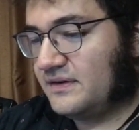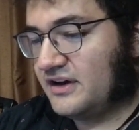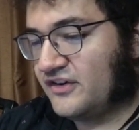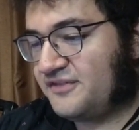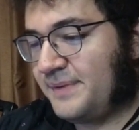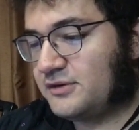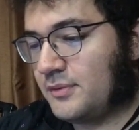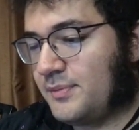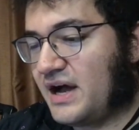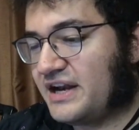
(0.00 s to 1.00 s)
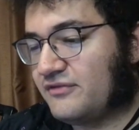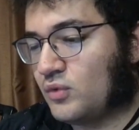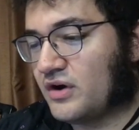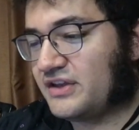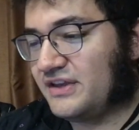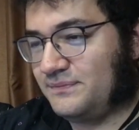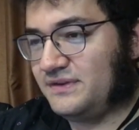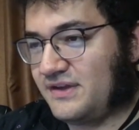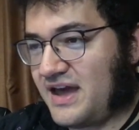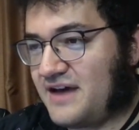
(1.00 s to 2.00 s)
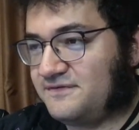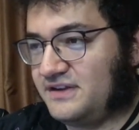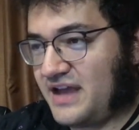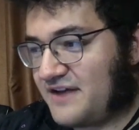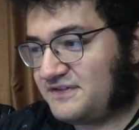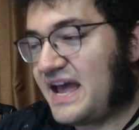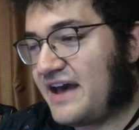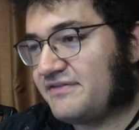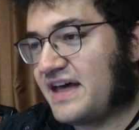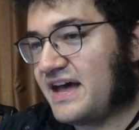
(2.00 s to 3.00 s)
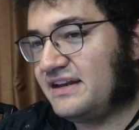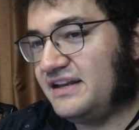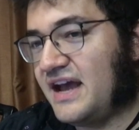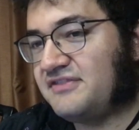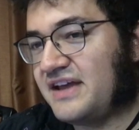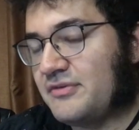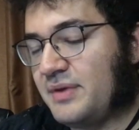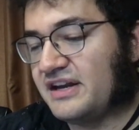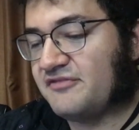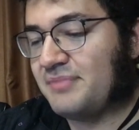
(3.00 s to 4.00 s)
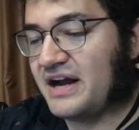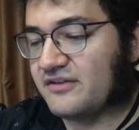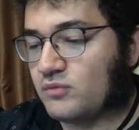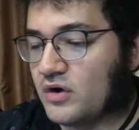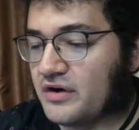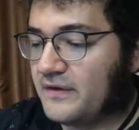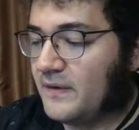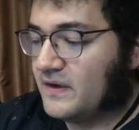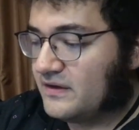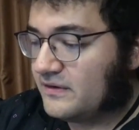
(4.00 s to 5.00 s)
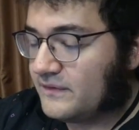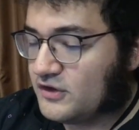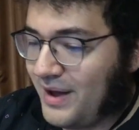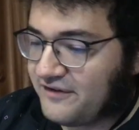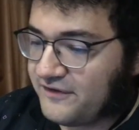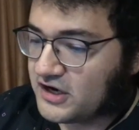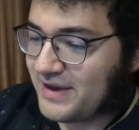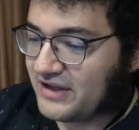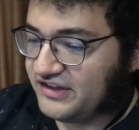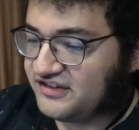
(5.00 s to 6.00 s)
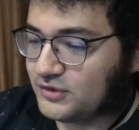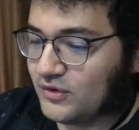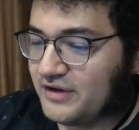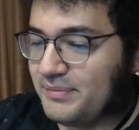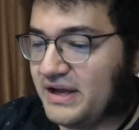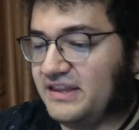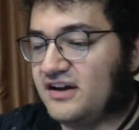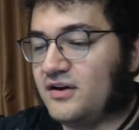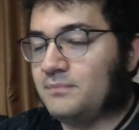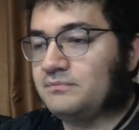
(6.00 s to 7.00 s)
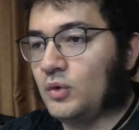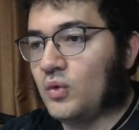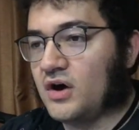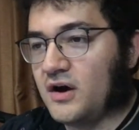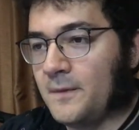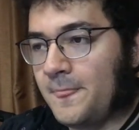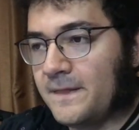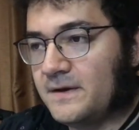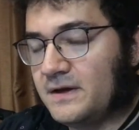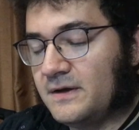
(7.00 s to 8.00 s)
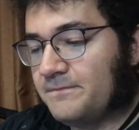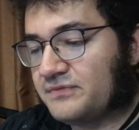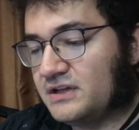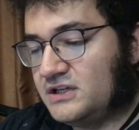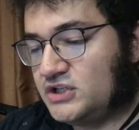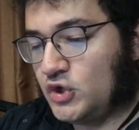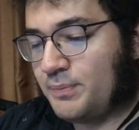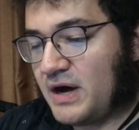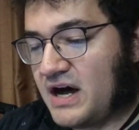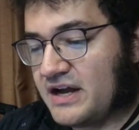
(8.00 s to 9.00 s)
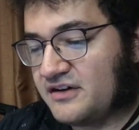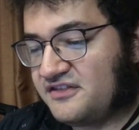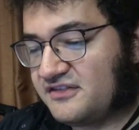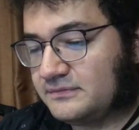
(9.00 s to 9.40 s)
A respectable body of work, you have to have that. You have to have a big enough body of work. You might have heard about this story, but there were two potters.